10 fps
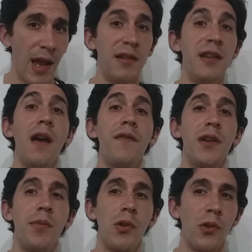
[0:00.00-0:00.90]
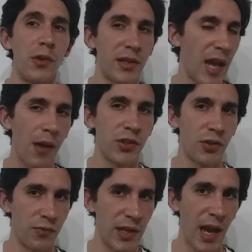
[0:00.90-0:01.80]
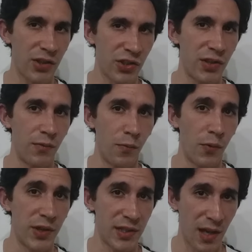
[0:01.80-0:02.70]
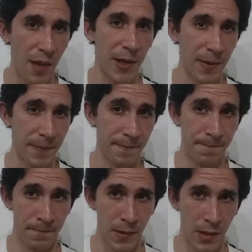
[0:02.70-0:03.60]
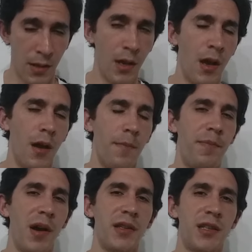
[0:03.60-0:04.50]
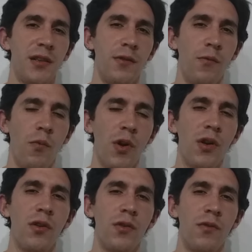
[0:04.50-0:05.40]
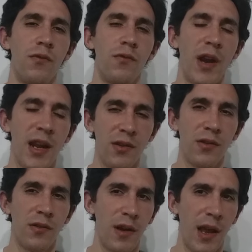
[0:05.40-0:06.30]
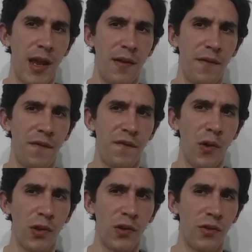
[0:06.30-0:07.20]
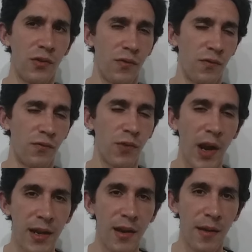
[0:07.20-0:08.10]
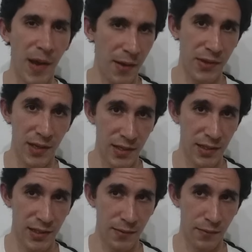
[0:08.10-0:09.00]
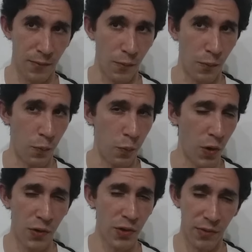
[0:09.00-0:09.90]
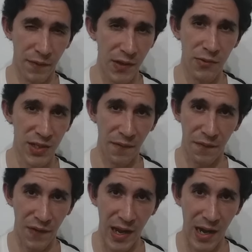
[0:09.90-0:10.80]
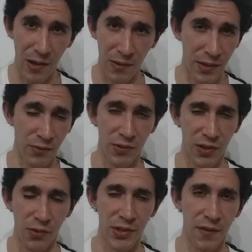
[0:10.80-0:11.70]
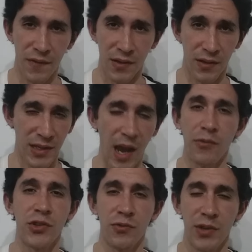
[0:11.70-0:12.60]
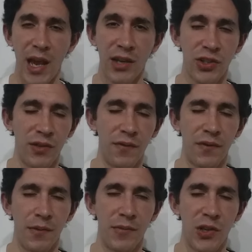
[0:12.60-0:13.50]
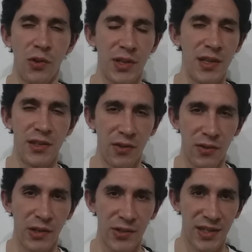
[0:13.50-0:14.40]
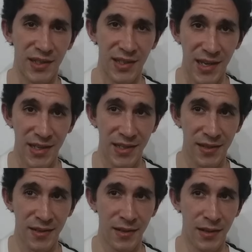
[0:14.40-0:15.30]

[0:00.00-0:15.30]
an inevitable counter-reaction was coming. But were Rainer and Fuller right about this? Were the reviews unfair and the result of a counter-reaction from Tolkien's earlier success?